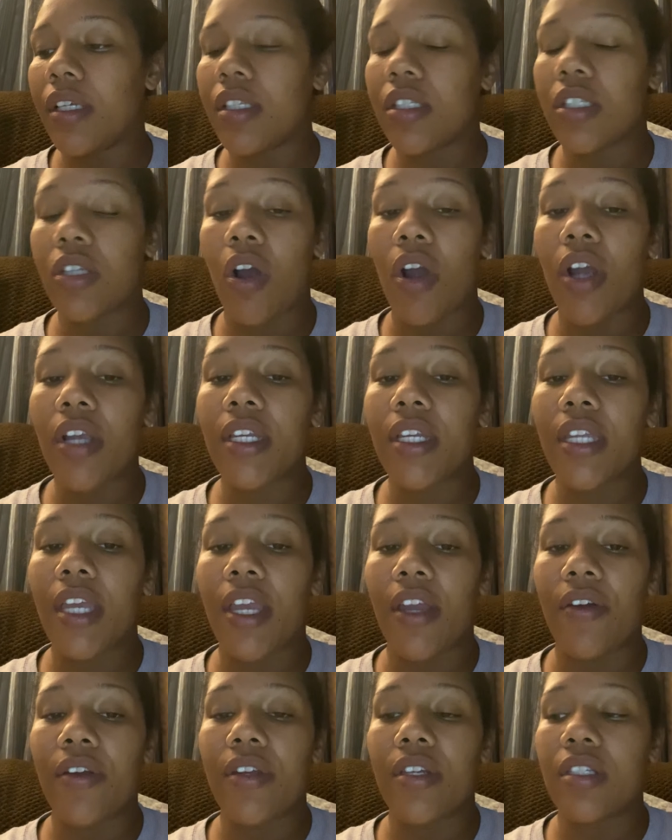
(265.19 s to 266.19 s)
Target
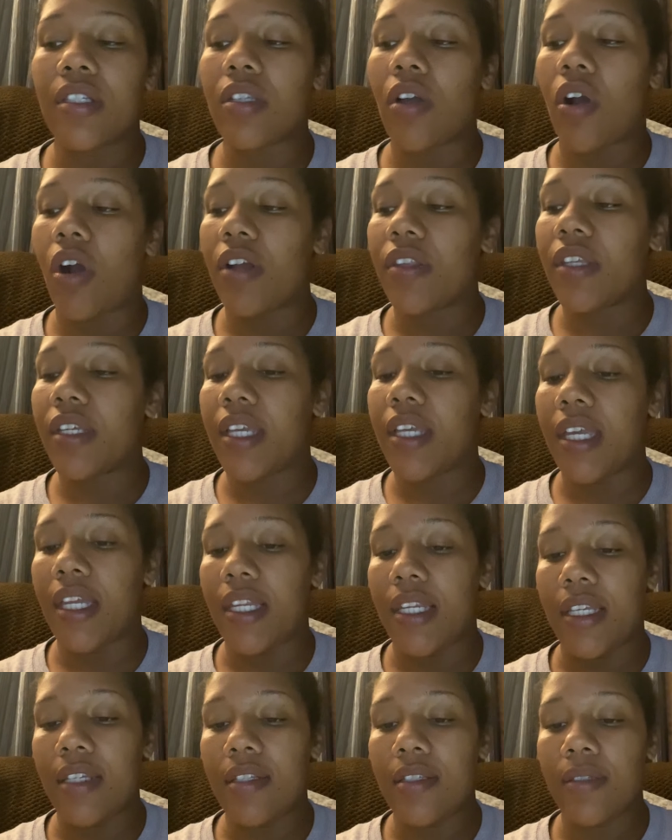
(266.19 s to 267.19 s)
areas are the
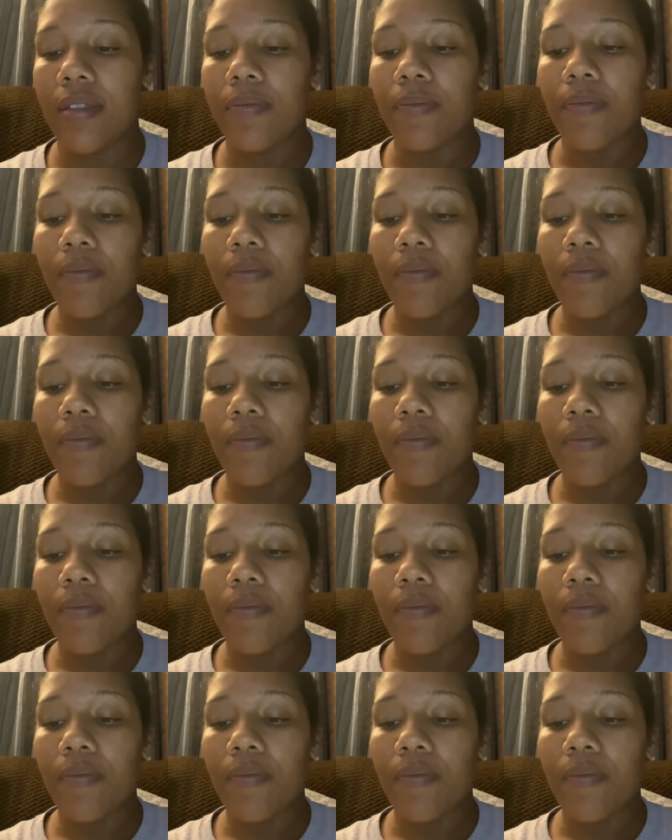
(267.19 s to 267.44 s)
kidneys.